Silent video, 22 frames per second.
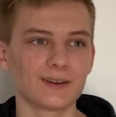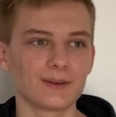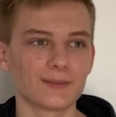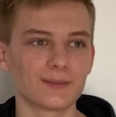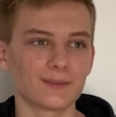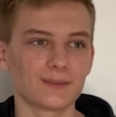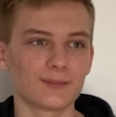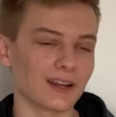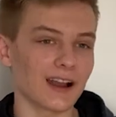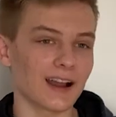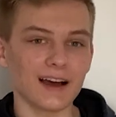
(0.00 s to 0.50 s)

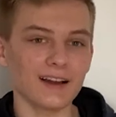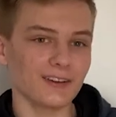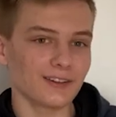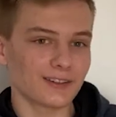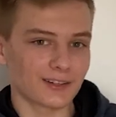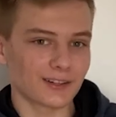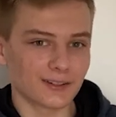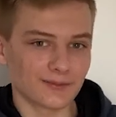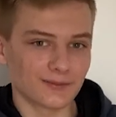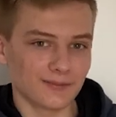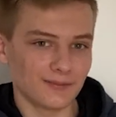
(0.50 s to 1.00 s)
but I don't
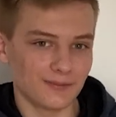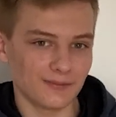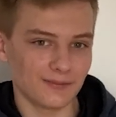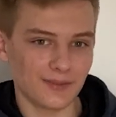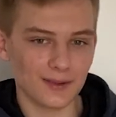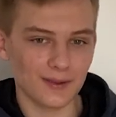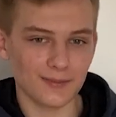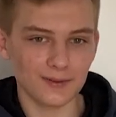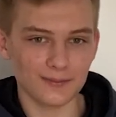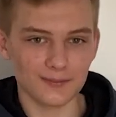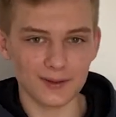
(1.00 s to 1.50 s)
know,
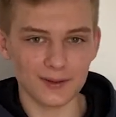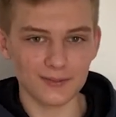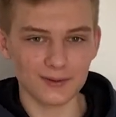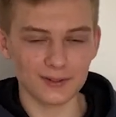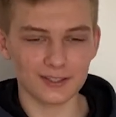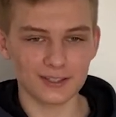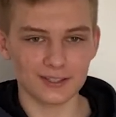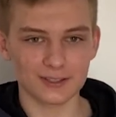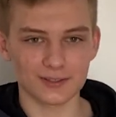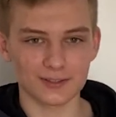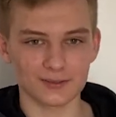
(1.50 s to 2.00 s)
maybe
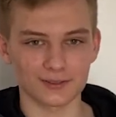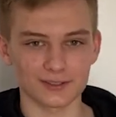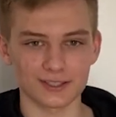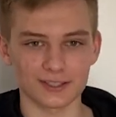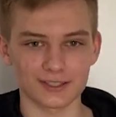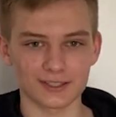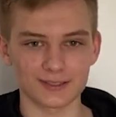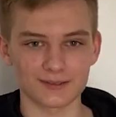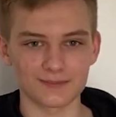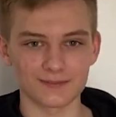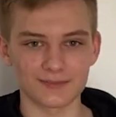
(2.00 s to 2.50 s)
this will
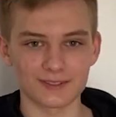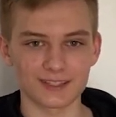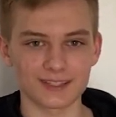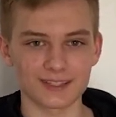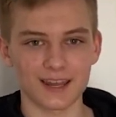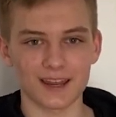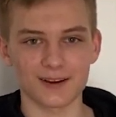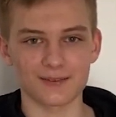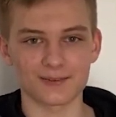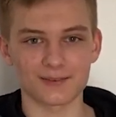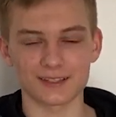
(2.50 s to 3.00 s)
just
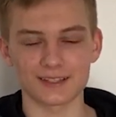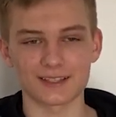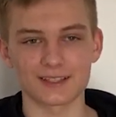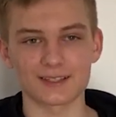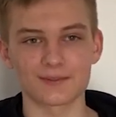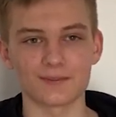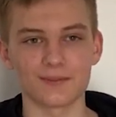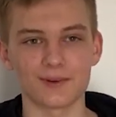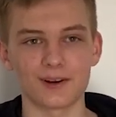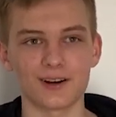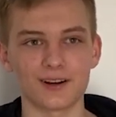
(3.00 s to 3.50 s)
stay really
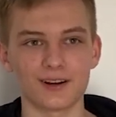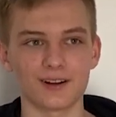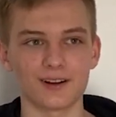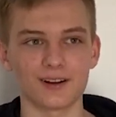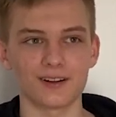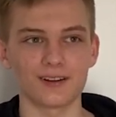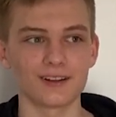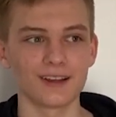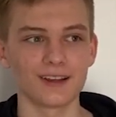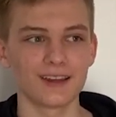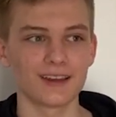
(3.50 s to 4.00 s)

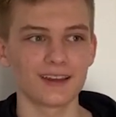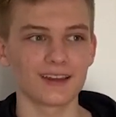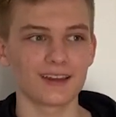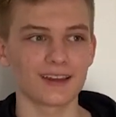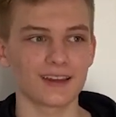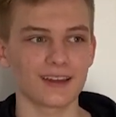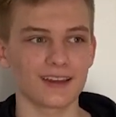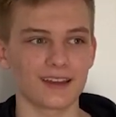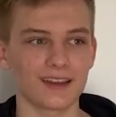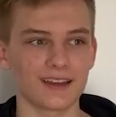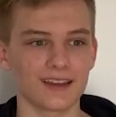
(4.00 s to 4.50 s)
small
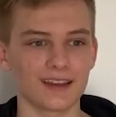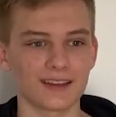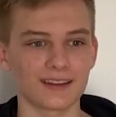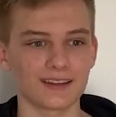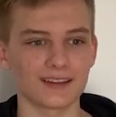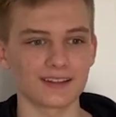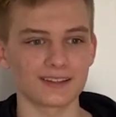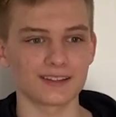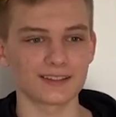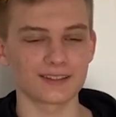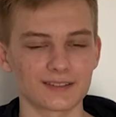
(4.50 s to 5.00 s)

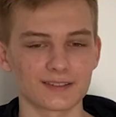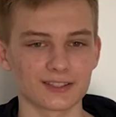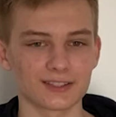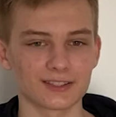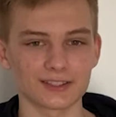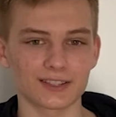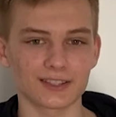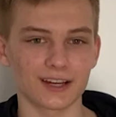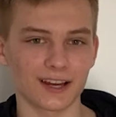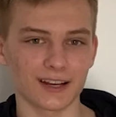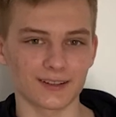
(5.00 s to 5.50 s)
and
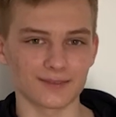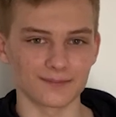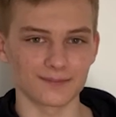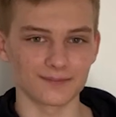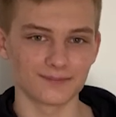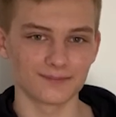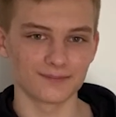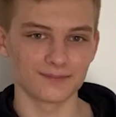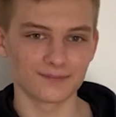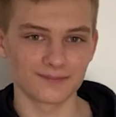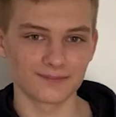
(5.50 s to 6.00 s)
just kind of
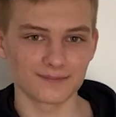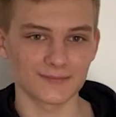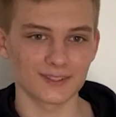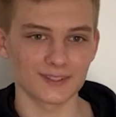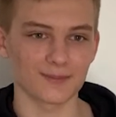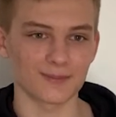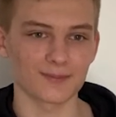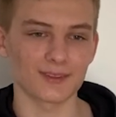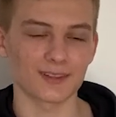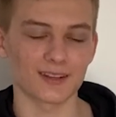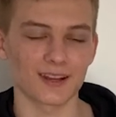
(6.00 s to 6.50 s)

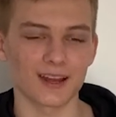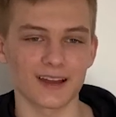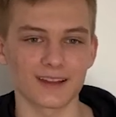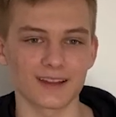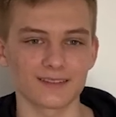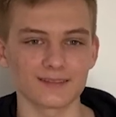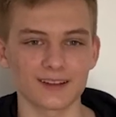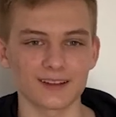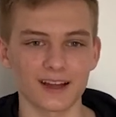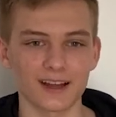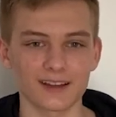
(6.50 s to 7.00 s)
something I
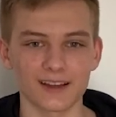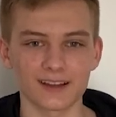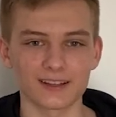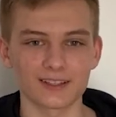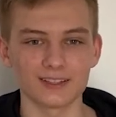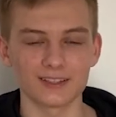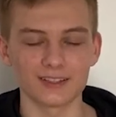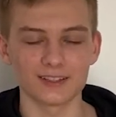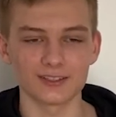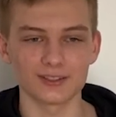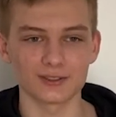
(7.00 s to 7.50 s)

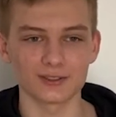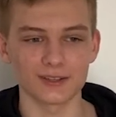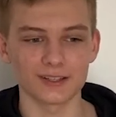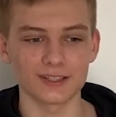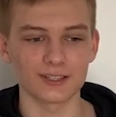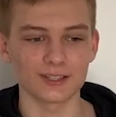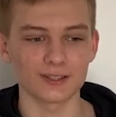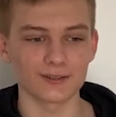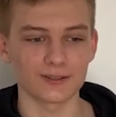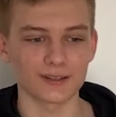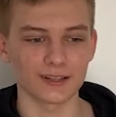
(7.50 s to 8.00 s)
enjoy
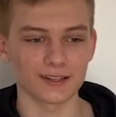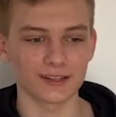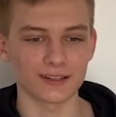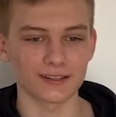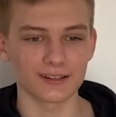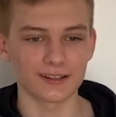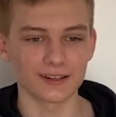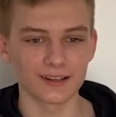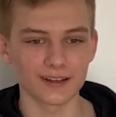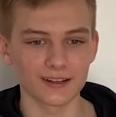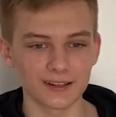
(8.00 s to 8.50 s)
doing.
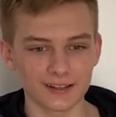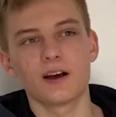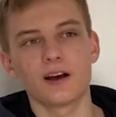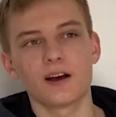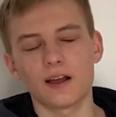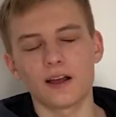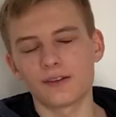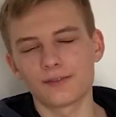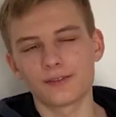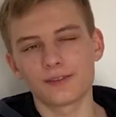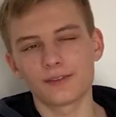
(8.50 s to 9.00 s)

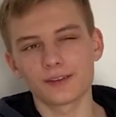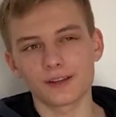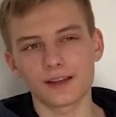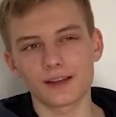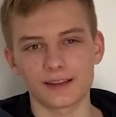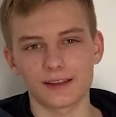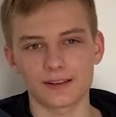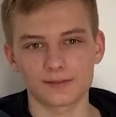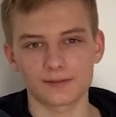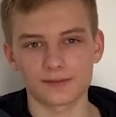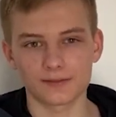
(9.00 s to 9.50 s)
I feel
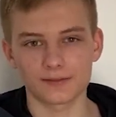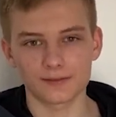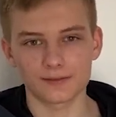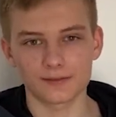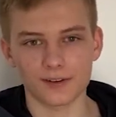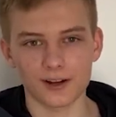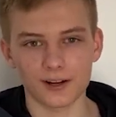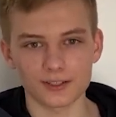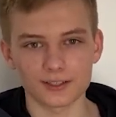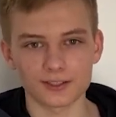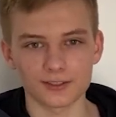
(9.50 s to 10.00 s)
like
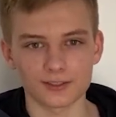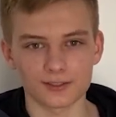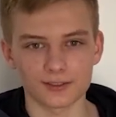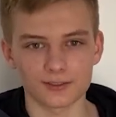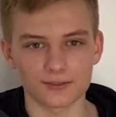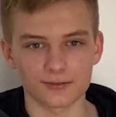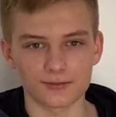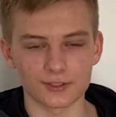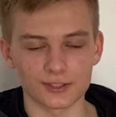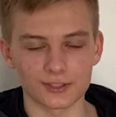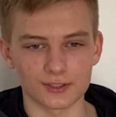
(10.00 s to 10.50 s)
voxels
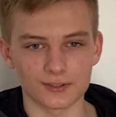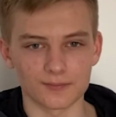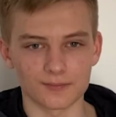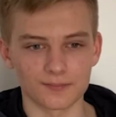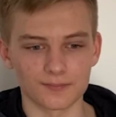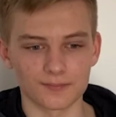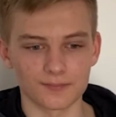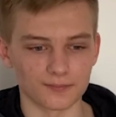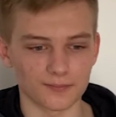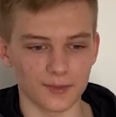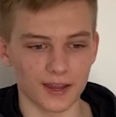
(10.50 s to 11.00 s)
have just
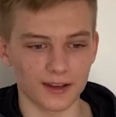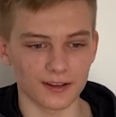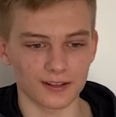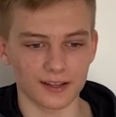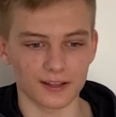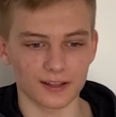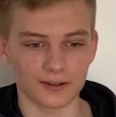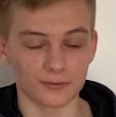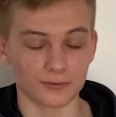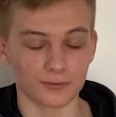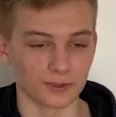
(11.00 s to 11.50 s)
been
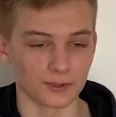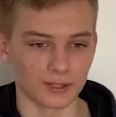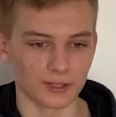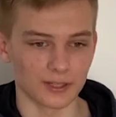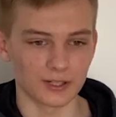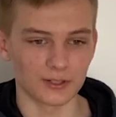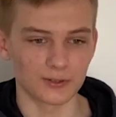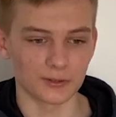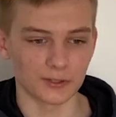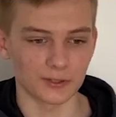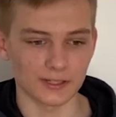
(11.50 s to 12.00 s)
like really
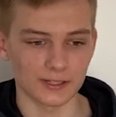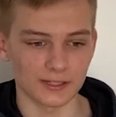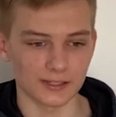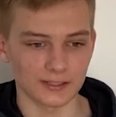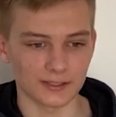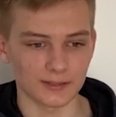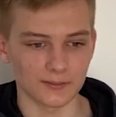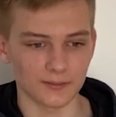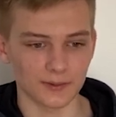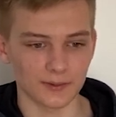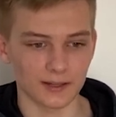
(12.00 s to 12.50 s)
interesting
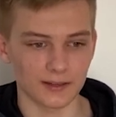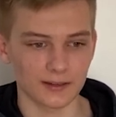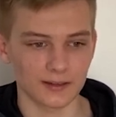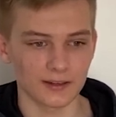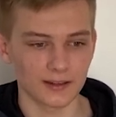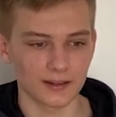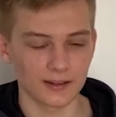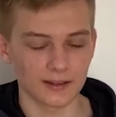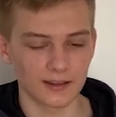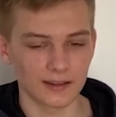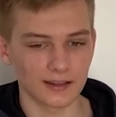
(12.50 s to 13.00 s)
to me,
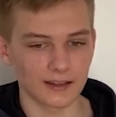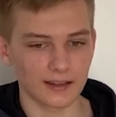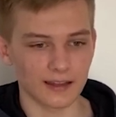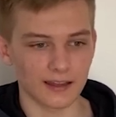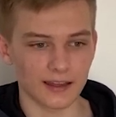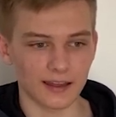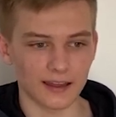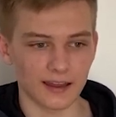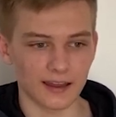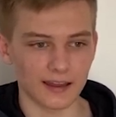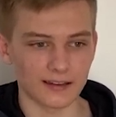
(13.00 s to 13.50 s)

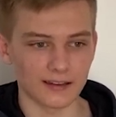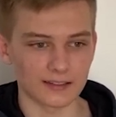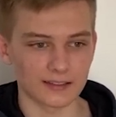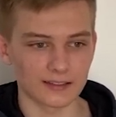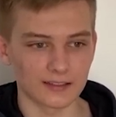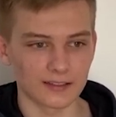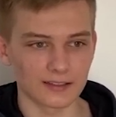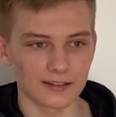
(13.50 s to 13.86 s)
and